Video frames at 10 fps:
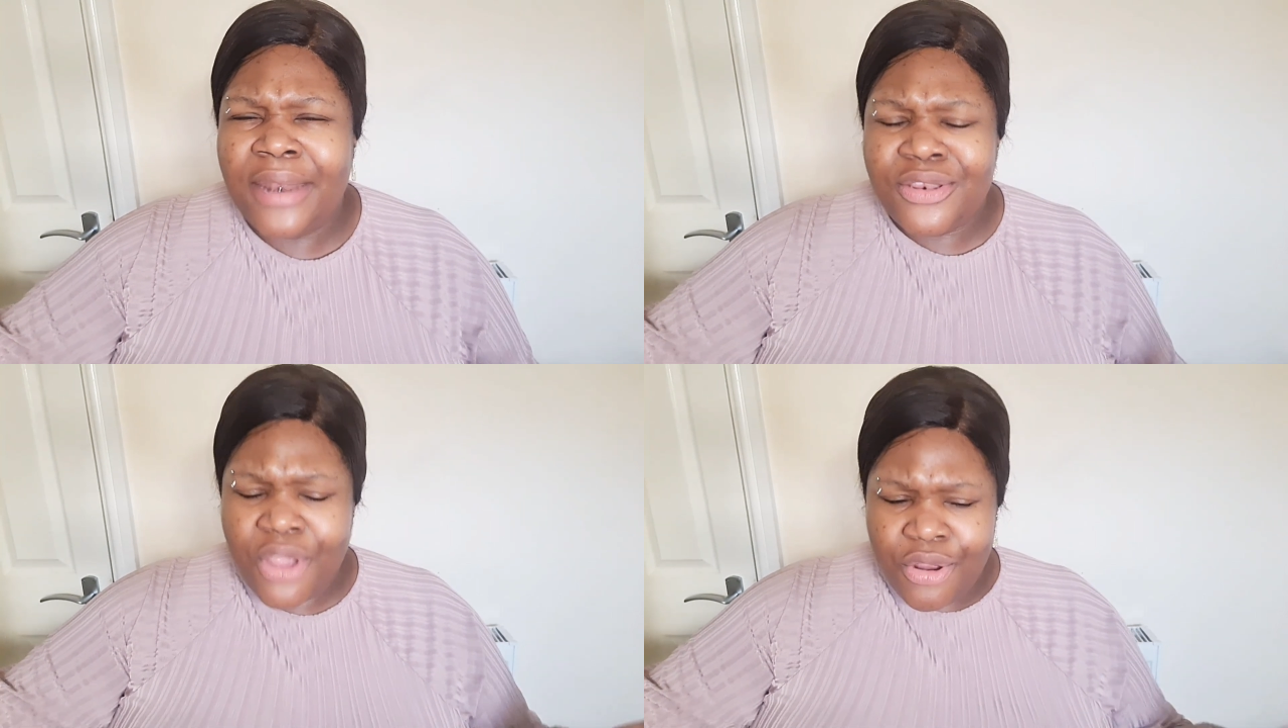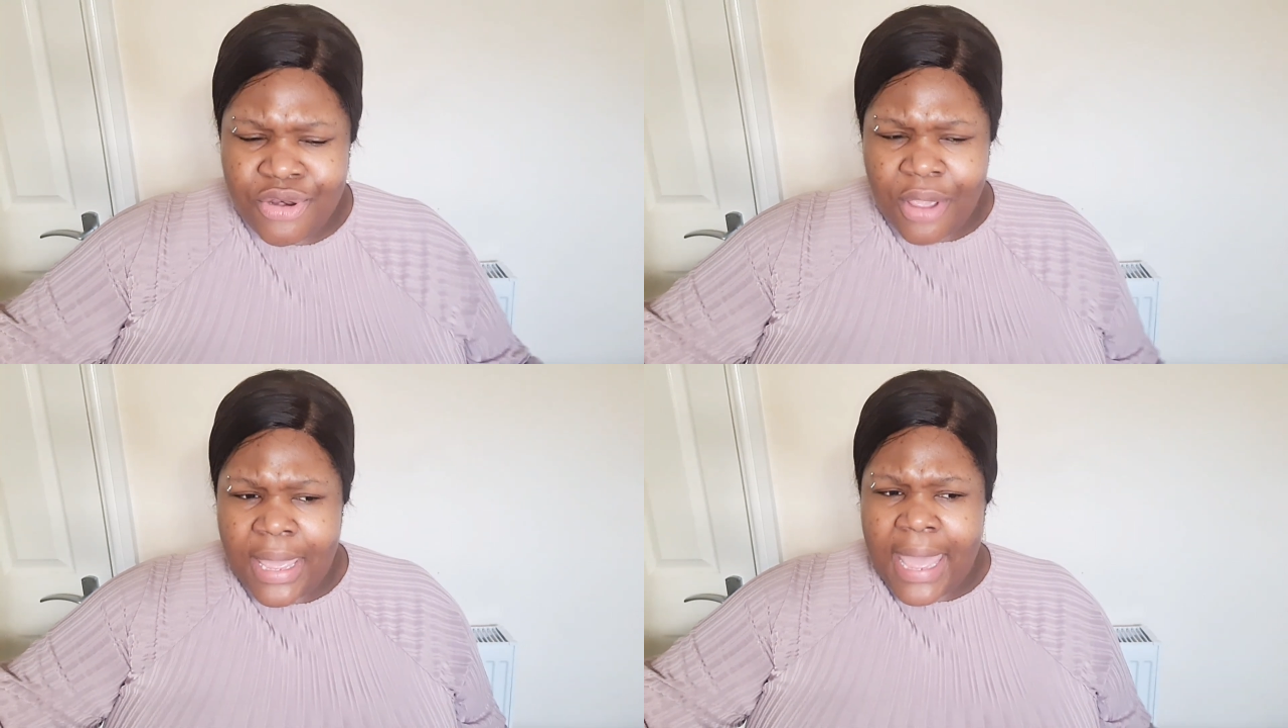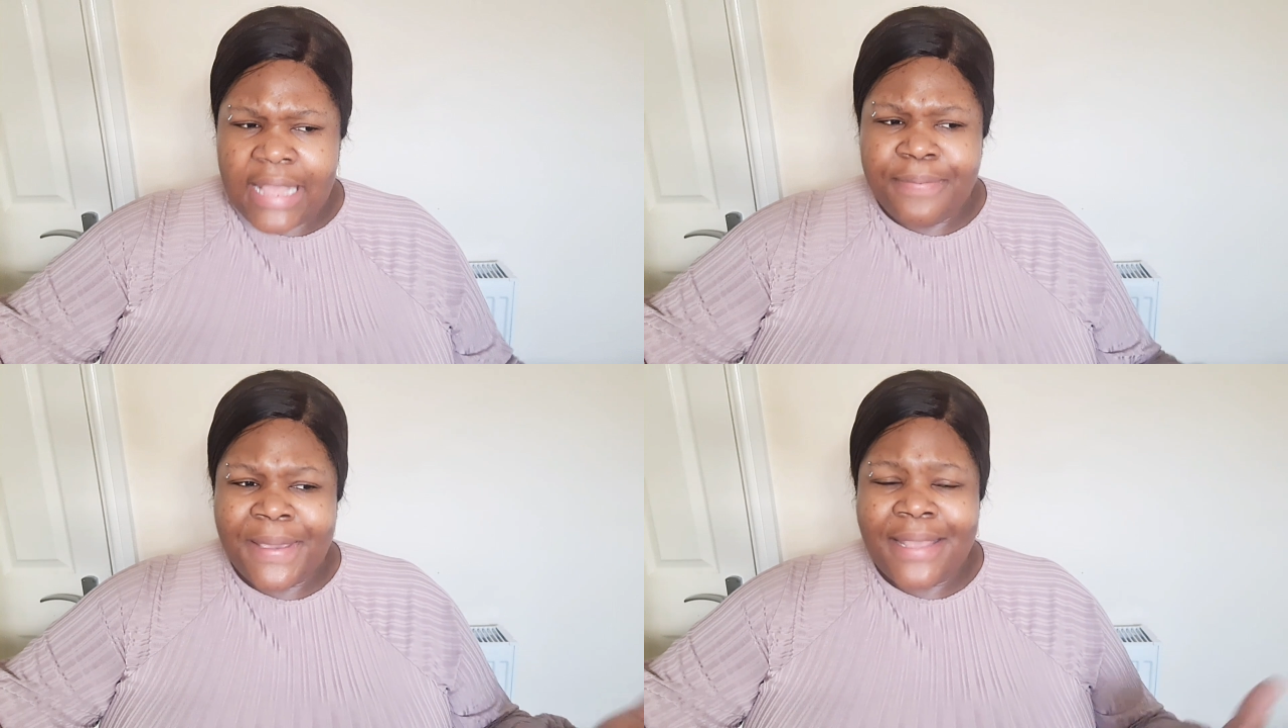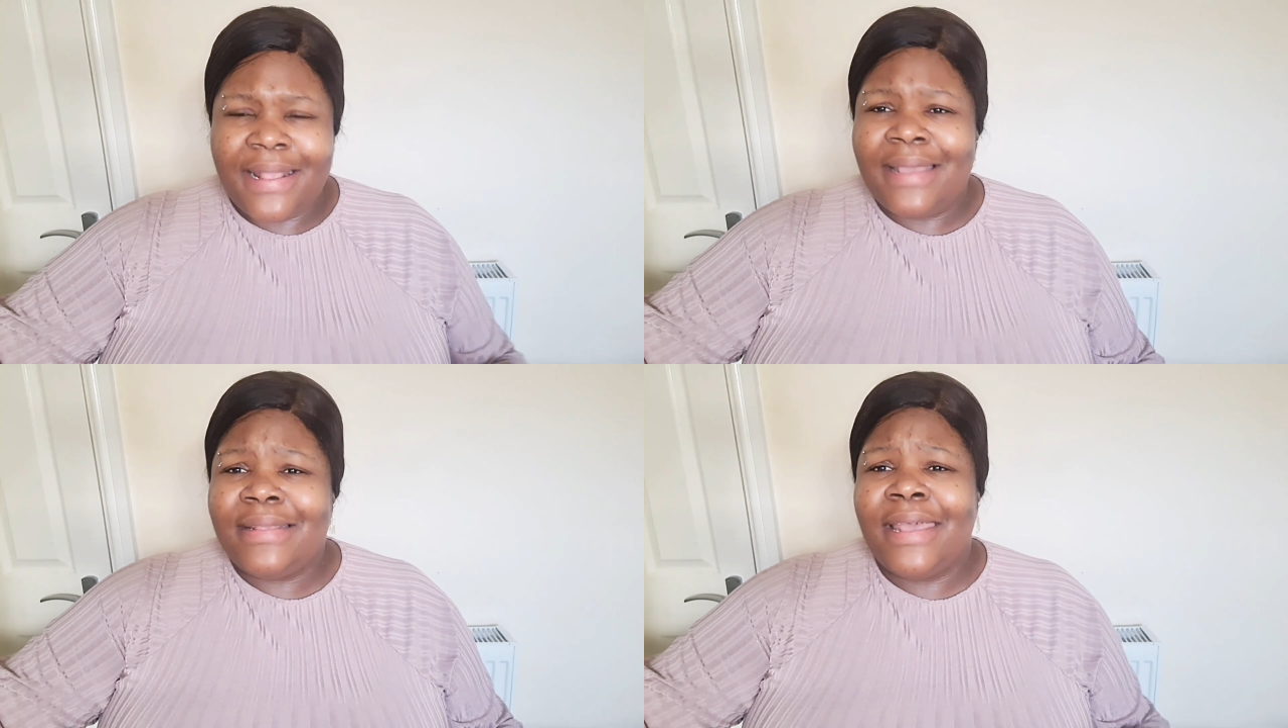I don't know, guys,
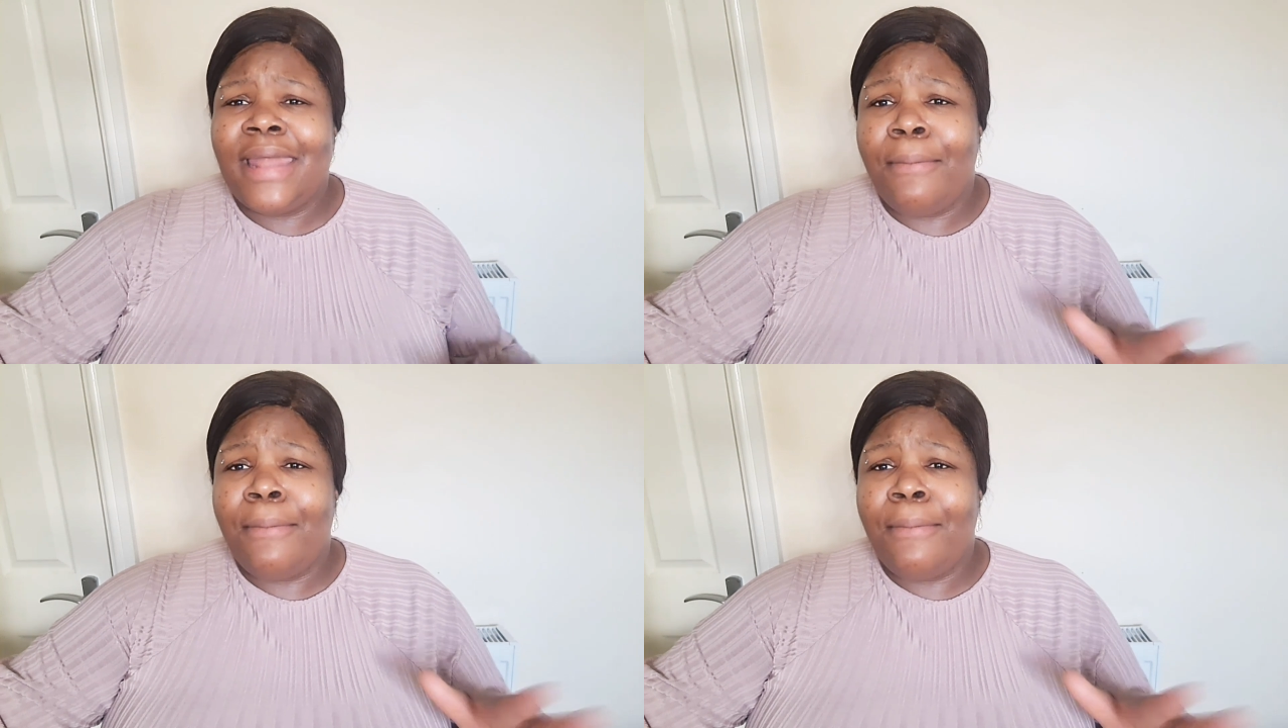because like I said,